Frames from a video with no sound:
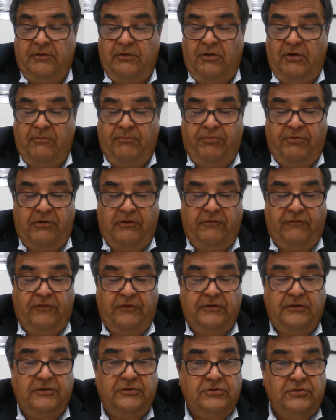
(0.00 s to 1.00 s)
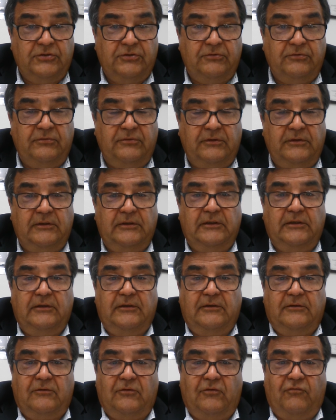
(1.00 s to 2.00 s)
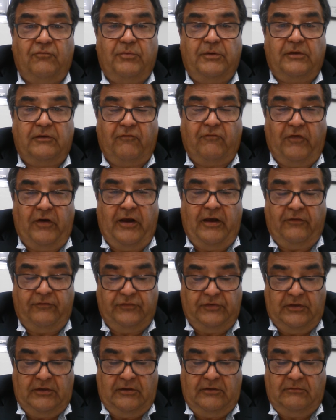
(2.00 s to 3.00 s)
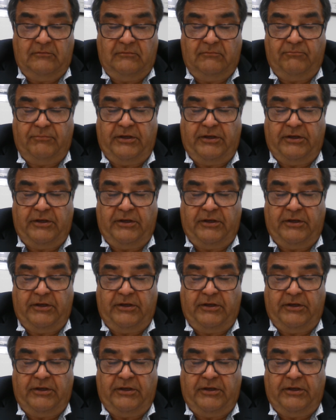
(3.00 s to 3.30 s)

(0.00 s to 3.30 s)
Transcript: nonprofit issue you've been involved in.